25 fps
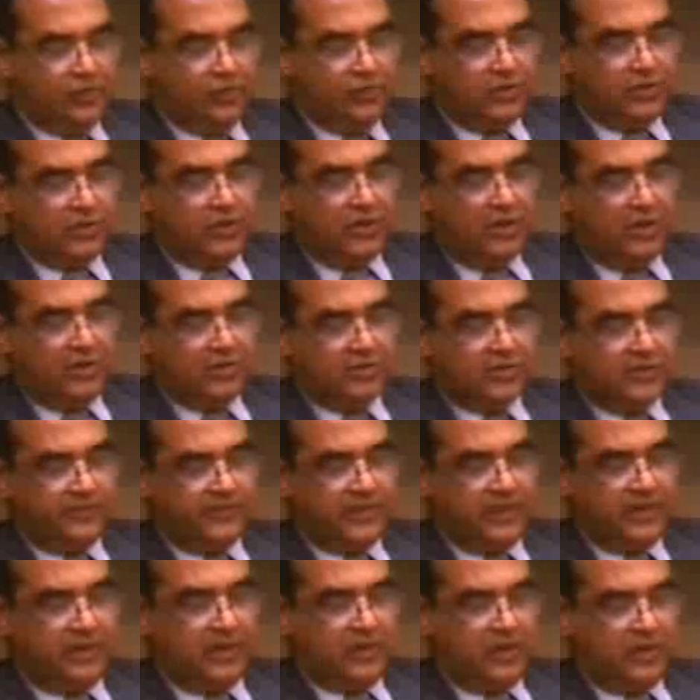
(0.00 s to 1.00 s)
and the root
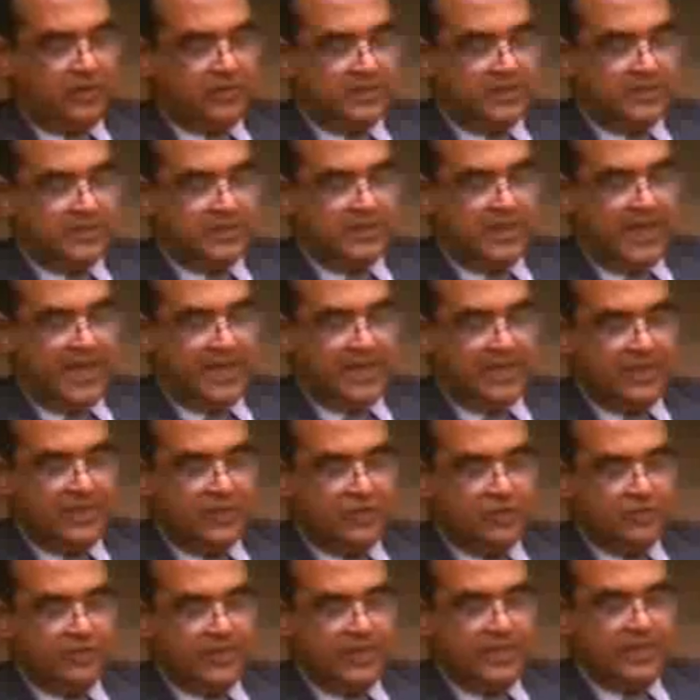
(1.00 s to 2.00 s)
cause of the loss
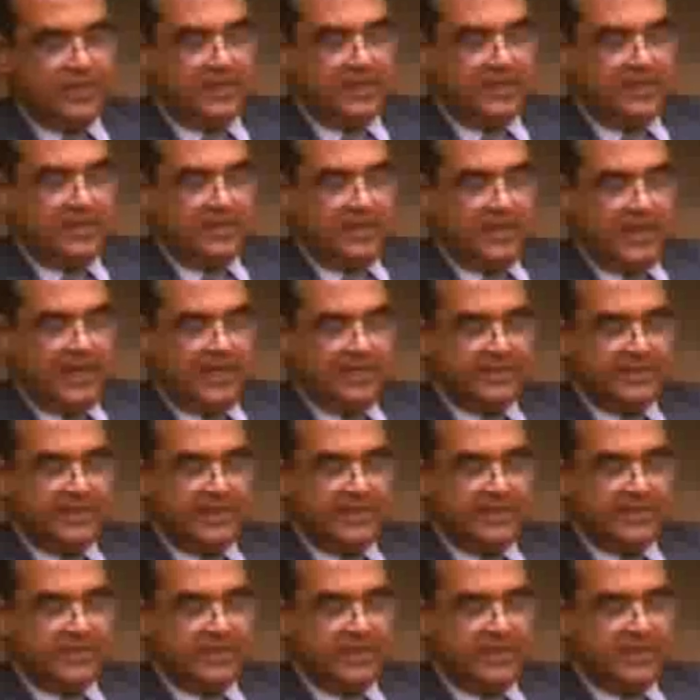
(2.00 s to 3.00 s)
is likely to be
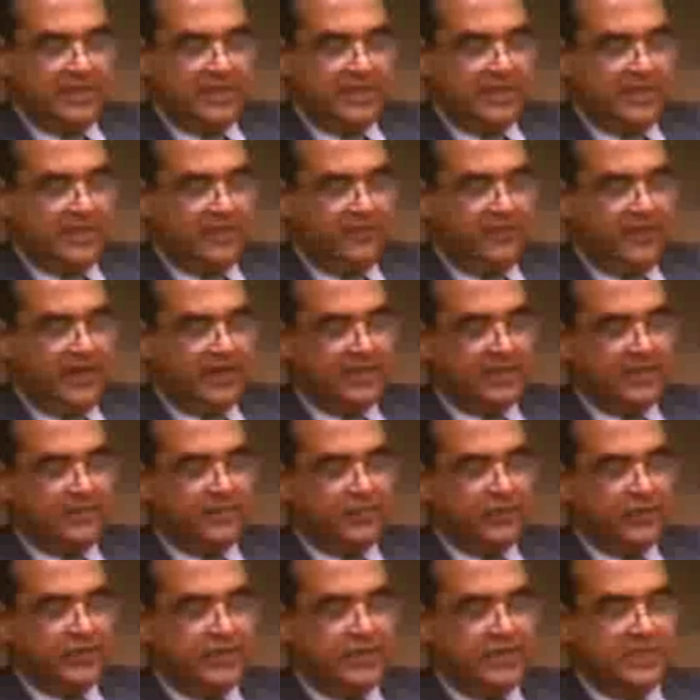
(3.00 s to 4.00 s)
essentially a
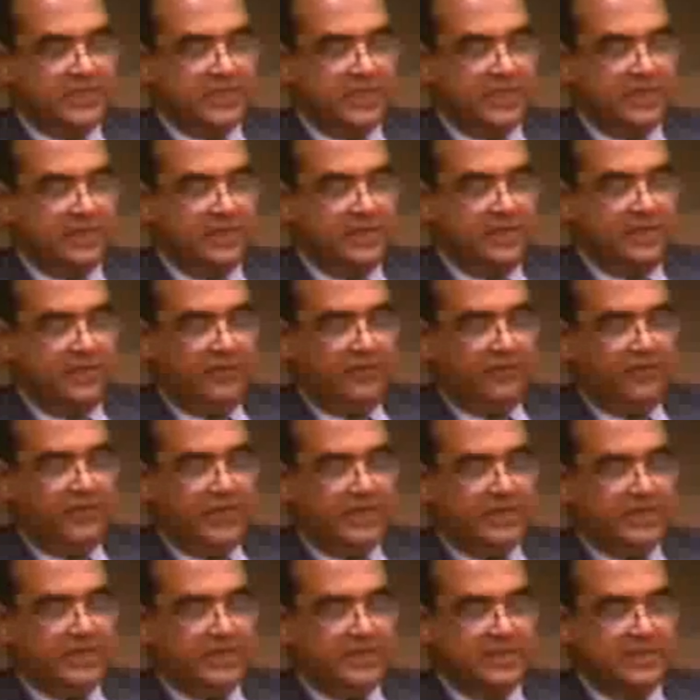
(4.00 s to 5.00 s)
defect in procedure,
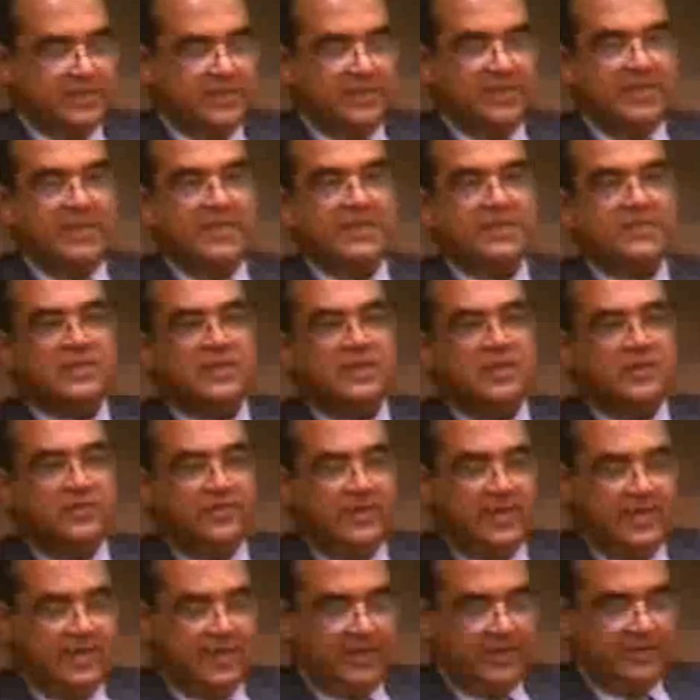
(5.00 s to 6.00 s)
which is in the
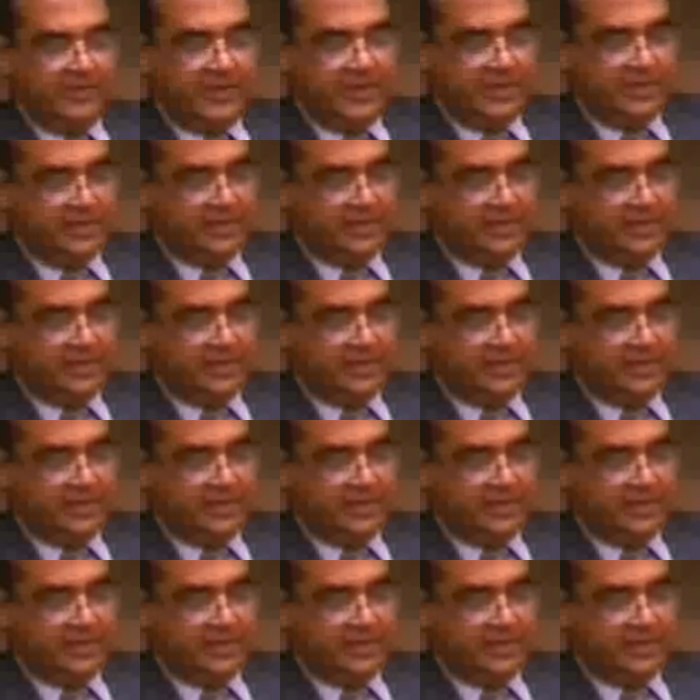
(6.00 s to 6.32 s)
nature of